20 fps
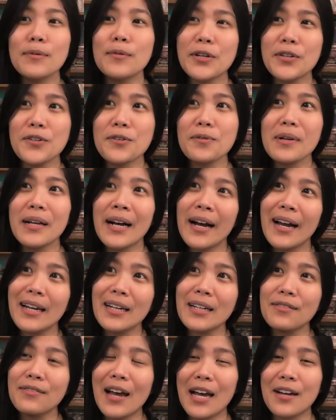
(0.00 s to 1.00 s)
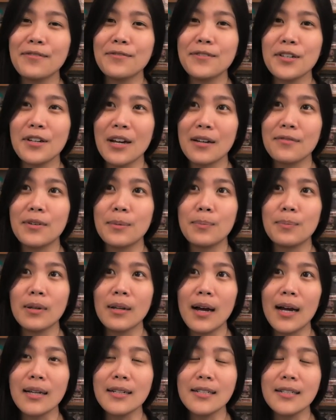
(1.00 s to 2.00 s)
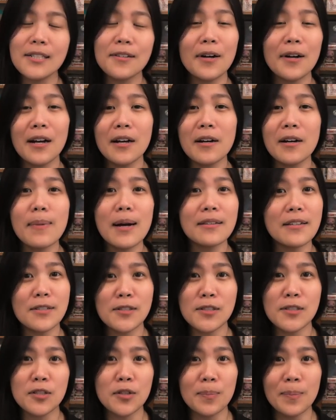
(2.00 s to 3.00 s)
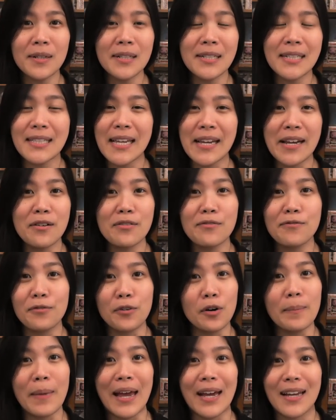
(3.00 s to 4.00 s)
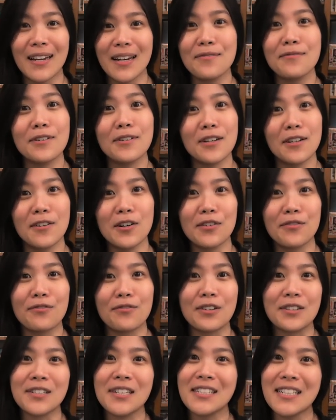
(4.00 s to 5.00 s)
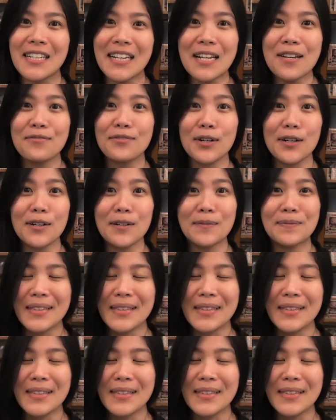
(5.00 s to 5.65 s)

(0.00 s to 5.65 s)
we do kind of have to to have a plot. So how about the super stale format of good versus evil,